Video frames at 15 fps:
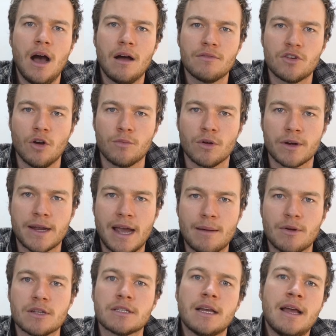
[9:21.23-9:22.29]
of GoPro
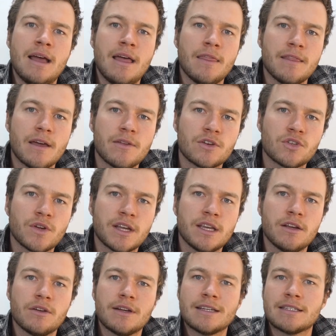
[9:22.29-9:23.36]
cameras. The other trick
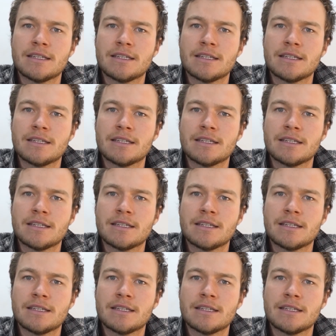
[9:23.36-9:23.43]
here is